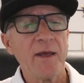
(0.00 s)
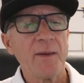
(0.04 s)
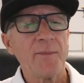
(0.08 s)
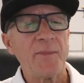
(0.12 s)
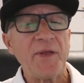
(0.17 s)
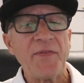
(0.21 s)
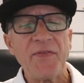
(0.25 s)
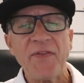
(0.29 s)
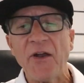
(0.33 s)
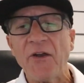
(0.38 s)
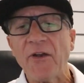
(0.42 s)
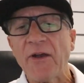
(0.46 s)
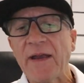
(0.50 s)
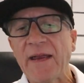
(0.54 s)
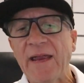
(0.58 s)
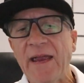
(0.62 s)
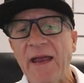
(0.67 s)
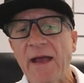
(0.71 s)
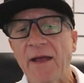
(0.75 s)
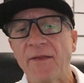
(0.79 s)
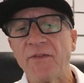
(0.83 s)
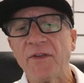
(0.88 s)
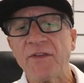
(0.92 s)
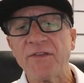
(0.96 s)
But there
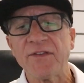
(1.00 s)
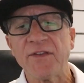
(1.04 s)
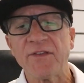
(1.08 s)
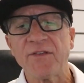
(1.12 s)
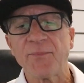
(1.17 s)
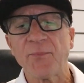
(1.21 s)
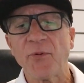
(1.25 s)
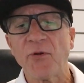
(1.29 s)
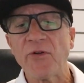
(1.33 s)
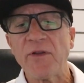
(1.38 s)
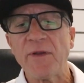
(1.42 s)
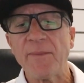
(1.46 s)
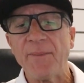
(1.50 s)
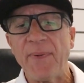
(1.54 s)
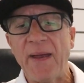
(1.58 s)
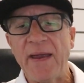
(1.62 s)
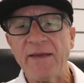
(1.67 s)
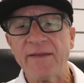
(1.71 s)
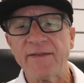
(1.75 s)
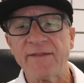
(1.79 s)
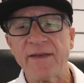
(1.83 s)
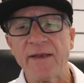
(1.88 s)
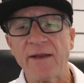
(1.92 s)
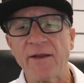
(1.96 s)
again, this is pretty
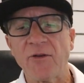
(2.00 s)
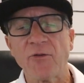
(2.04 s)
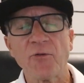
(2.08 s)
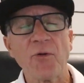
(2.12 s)
basic.